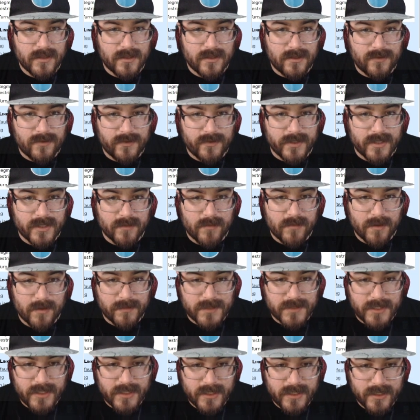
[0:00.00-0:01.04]
And if we come
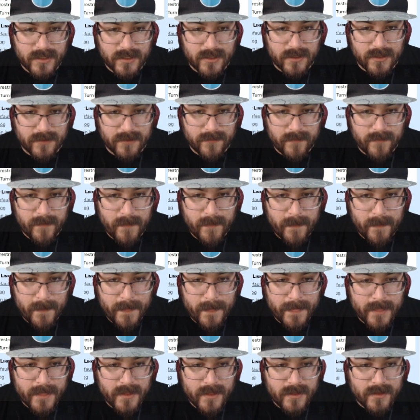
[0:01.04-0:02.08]
up here
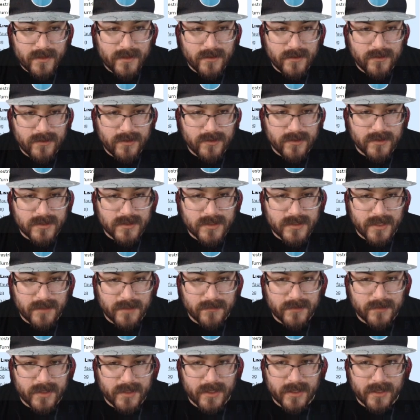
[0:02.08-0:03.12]
and do the
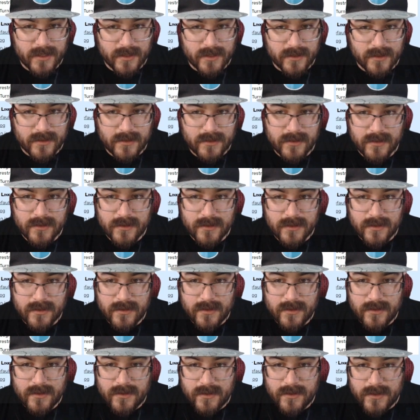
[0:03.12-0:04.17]
same thing,
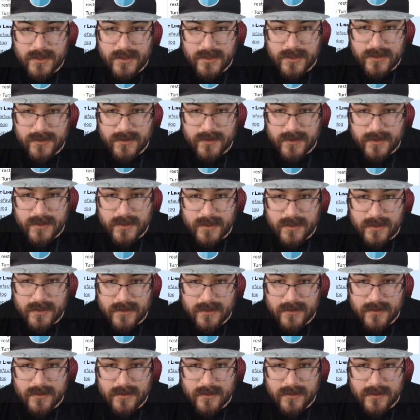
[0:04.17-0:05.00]
we could do it.